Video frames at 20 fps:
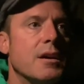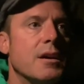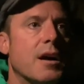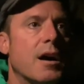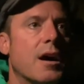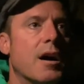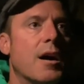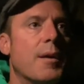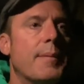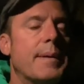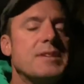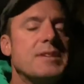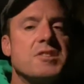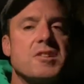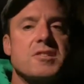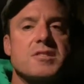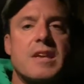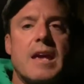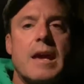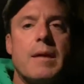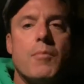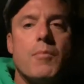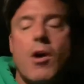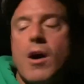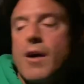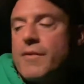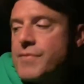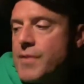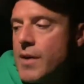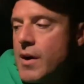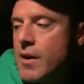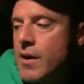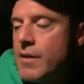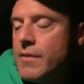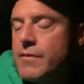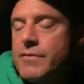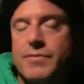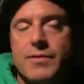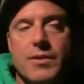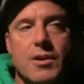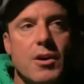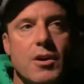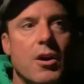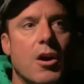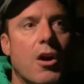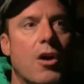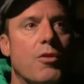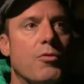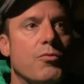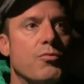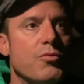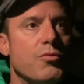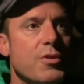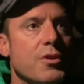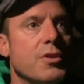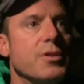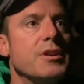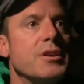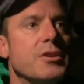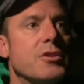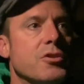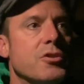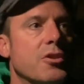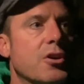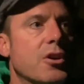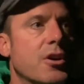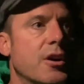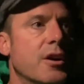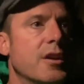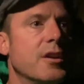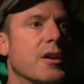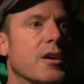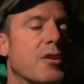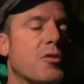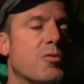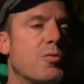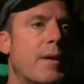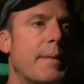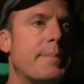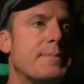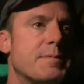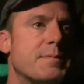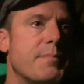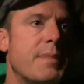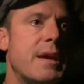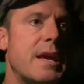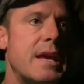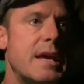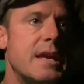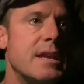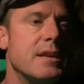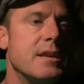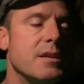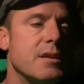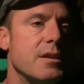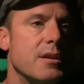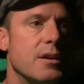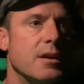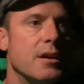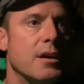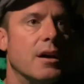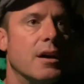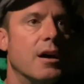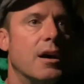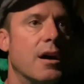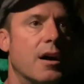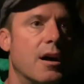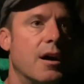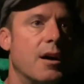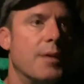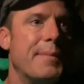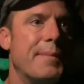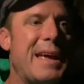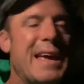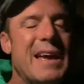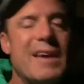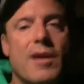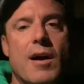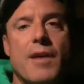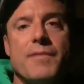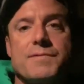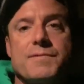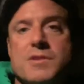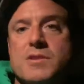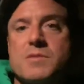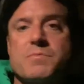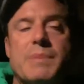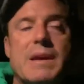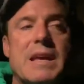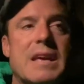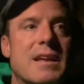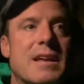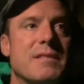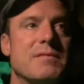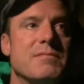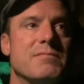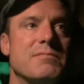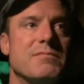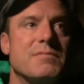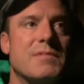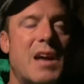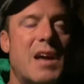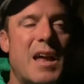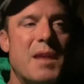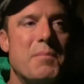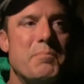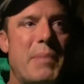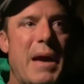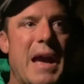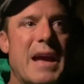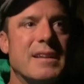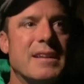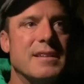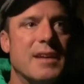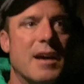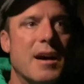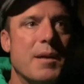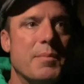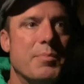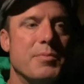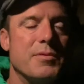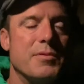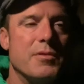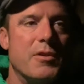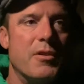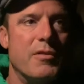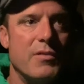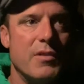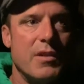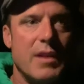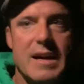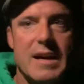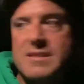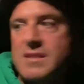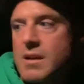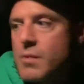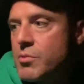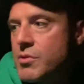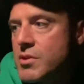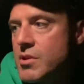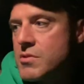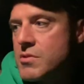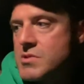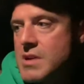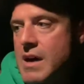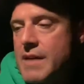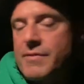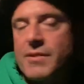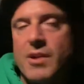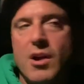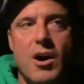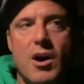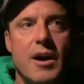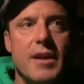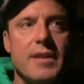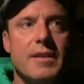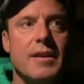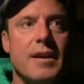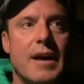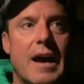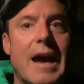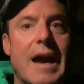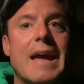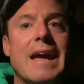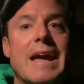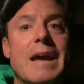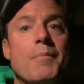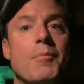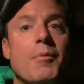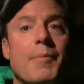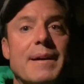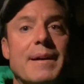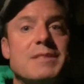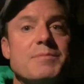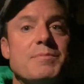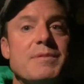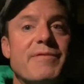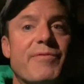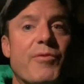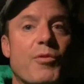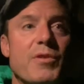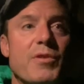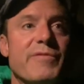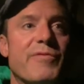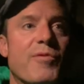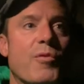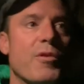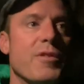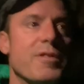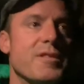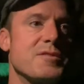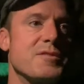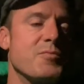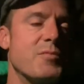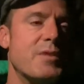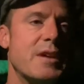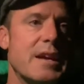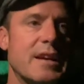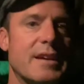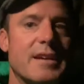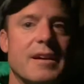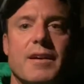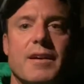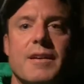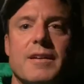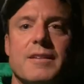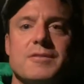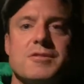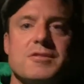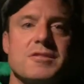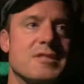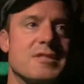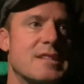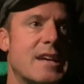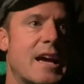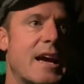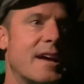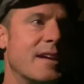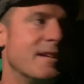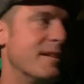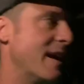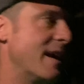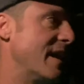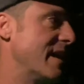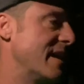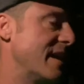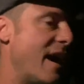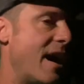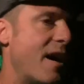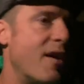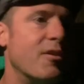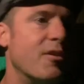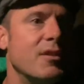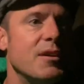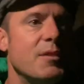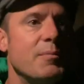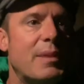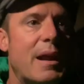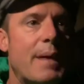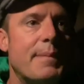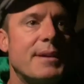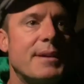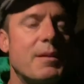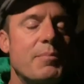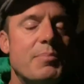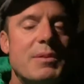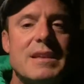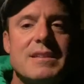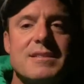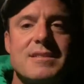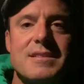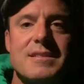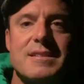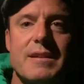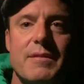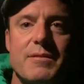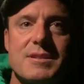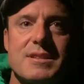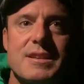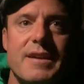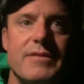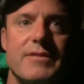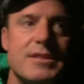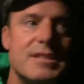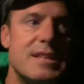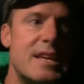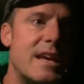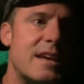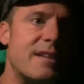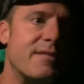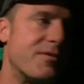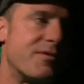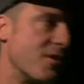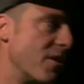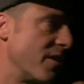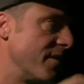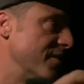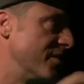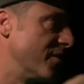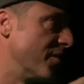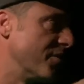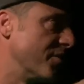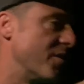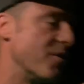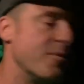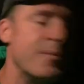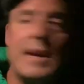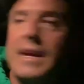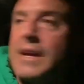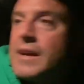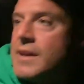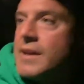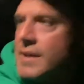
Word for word: I just came off of a really good equipped meet, and off just being kind of banged up over the last couple of years off and on. I am about to be 44 this week, just saying, anyhow. But I've been competing since I was 17, for y'all that don't know me.